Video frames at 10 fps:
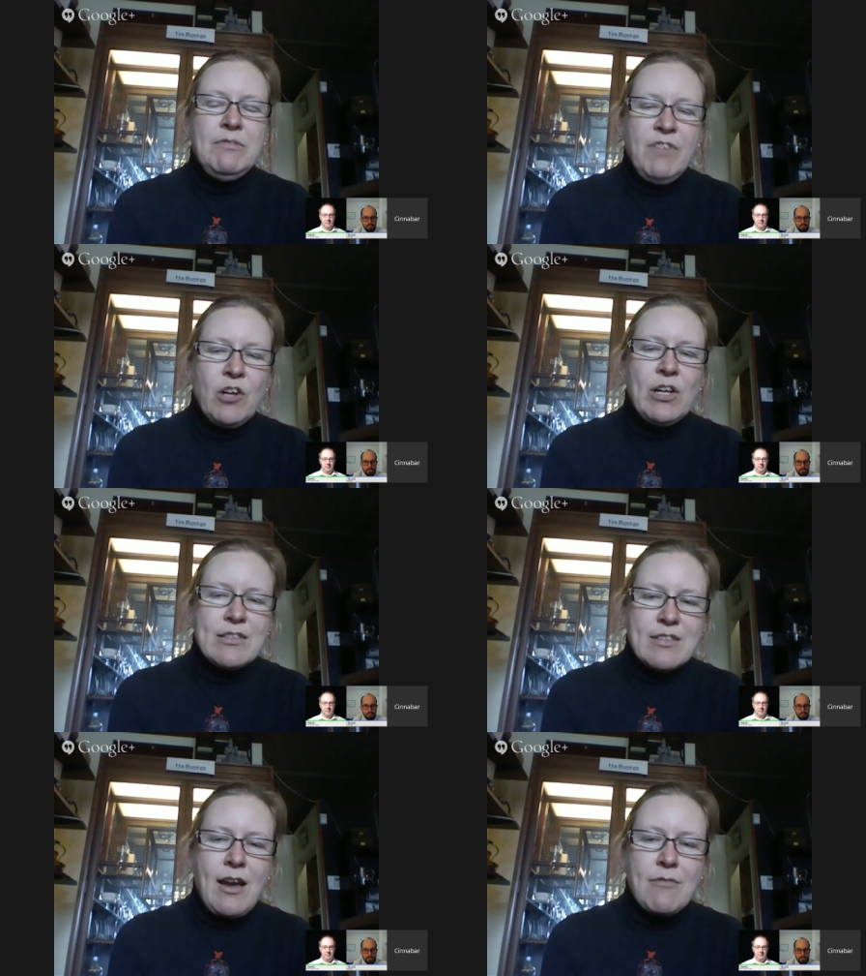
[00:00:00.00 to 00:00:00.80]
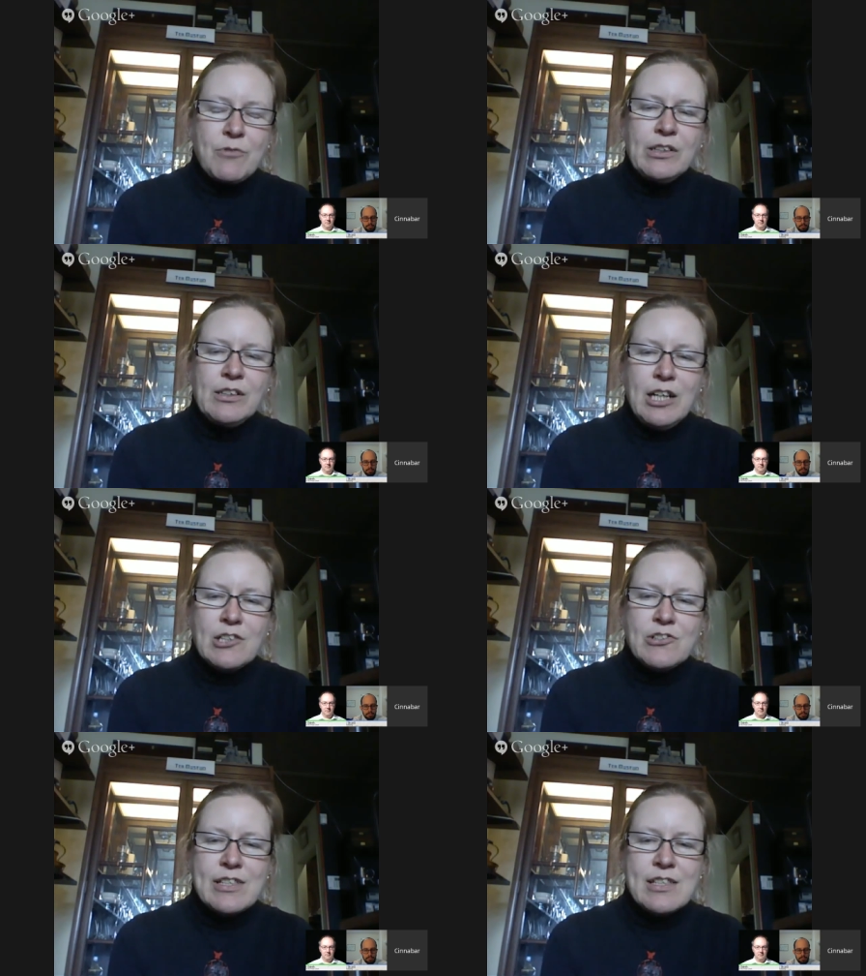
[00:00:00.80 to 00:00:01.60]
various African
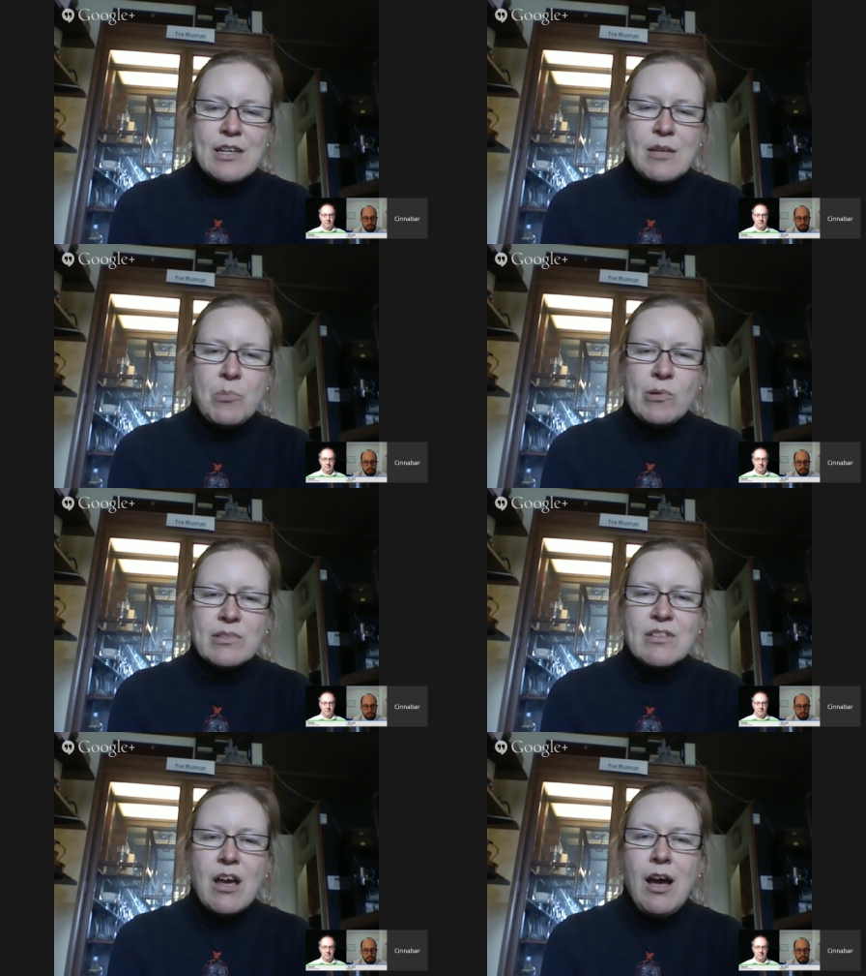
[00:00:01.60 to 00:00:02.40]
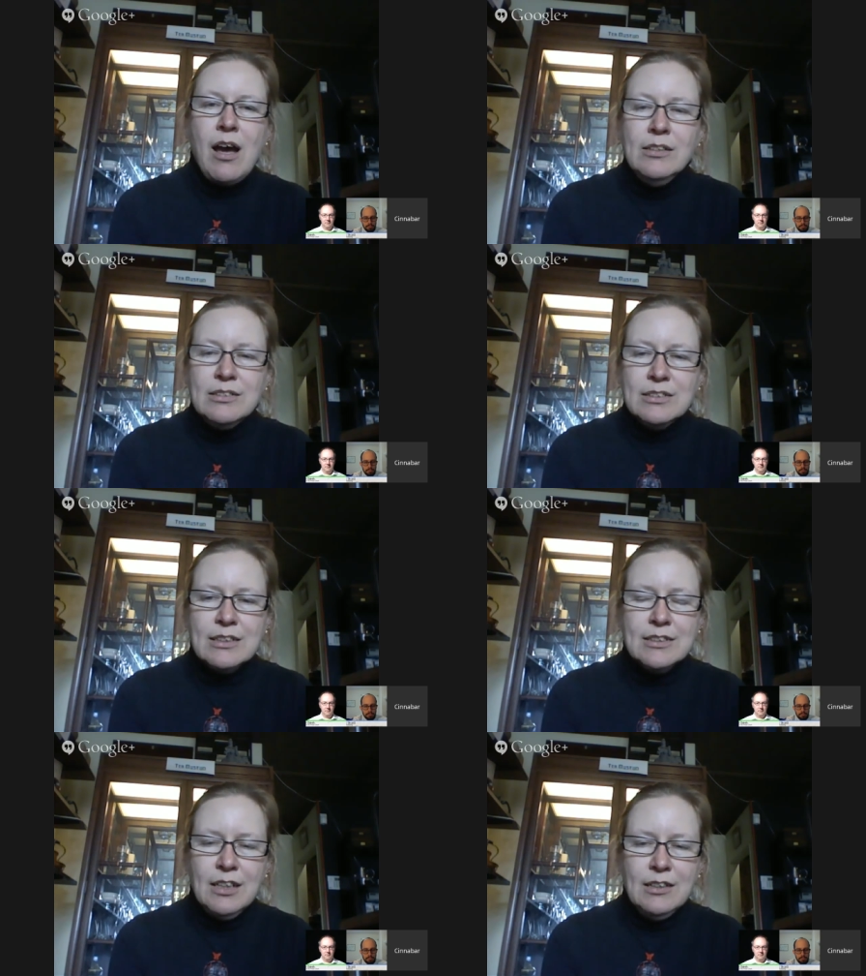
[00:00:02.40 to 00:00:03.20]
countries import tons
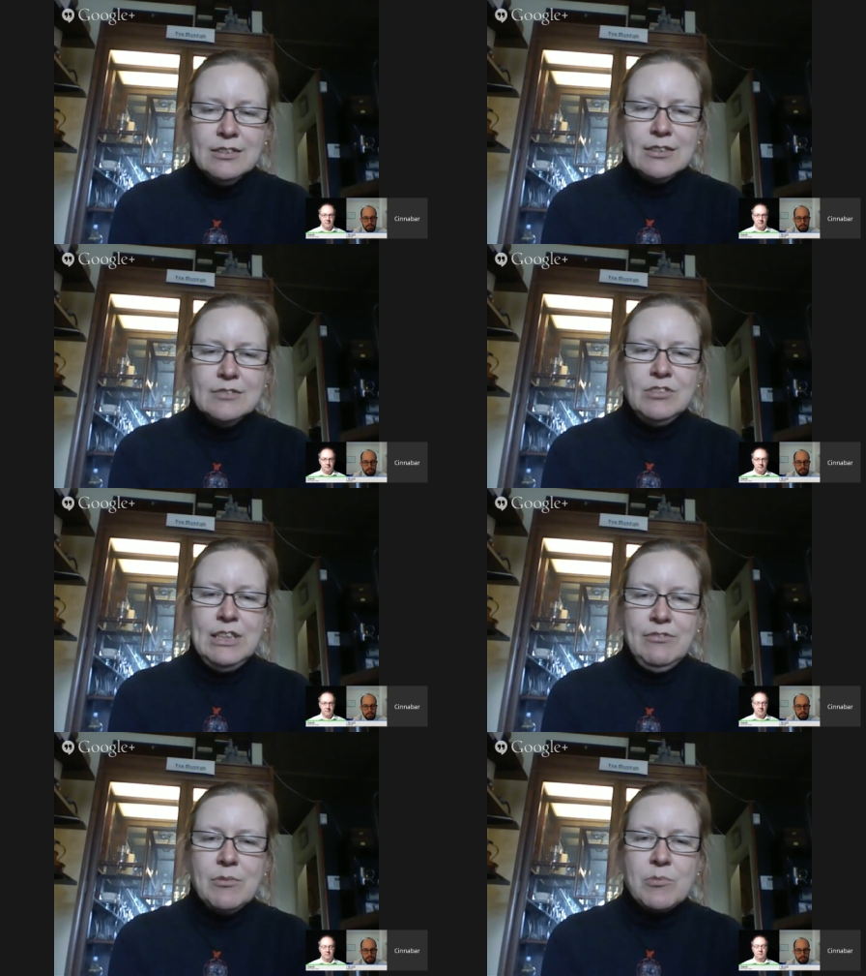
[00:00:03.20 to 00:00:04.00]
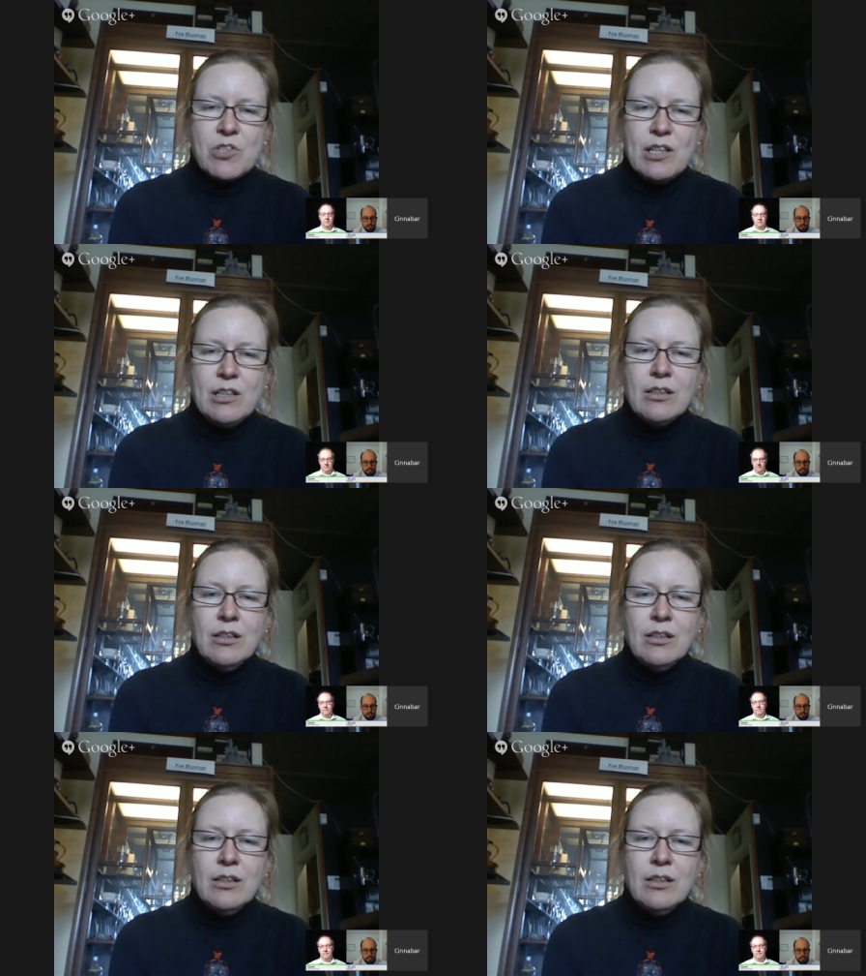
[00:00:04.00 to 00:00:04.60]
and tons of tea from China.